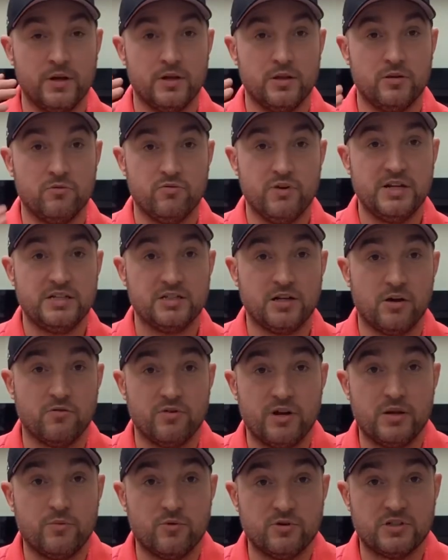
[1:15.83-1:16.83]
the reason I
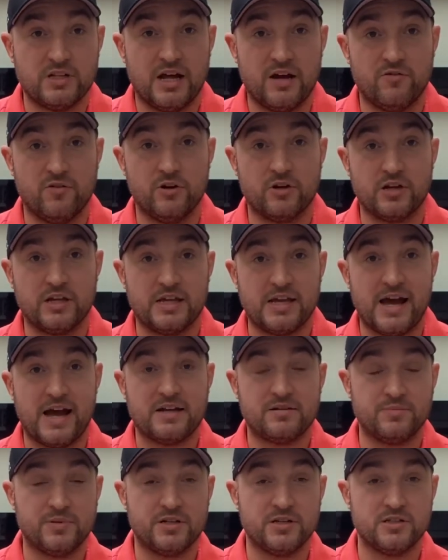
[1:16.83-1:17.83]
really wanted to have a look at
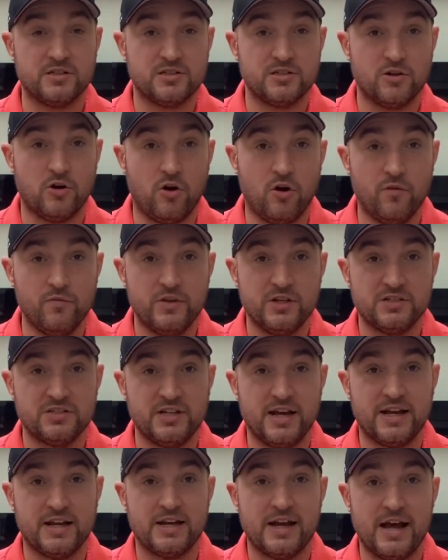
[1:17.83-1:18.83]
Yes, because on the
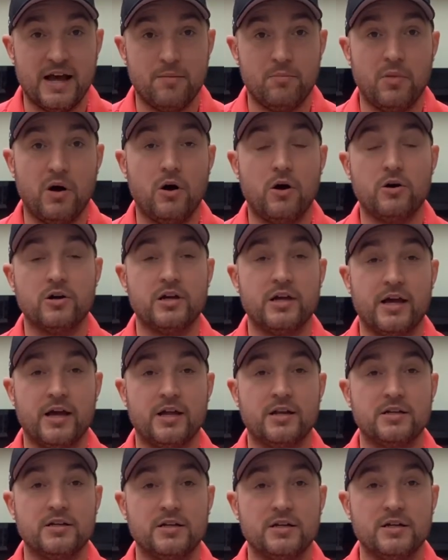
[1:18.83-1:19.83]
second-hand
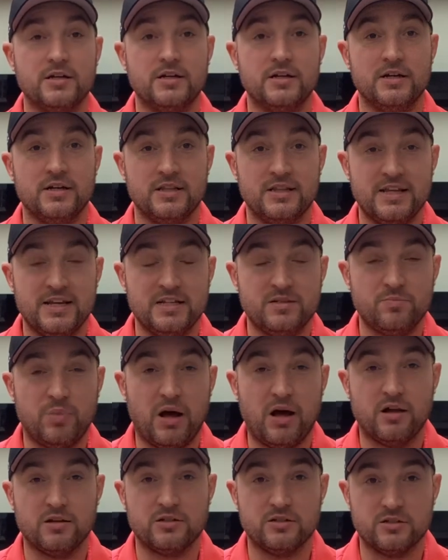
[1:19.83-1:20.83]
market, these
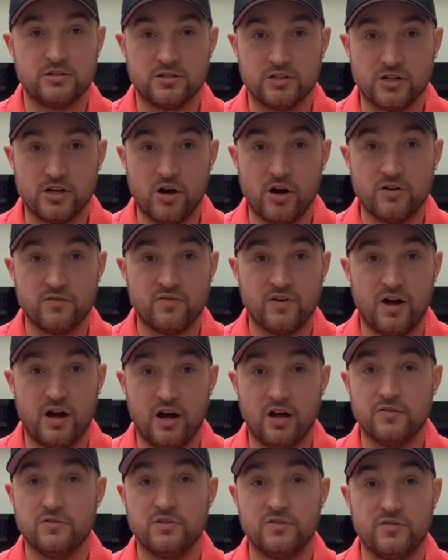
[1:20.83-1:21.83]
putters are going for
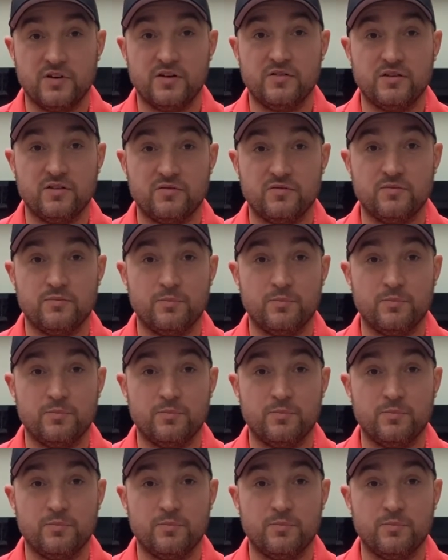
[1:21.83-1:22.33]
under £50.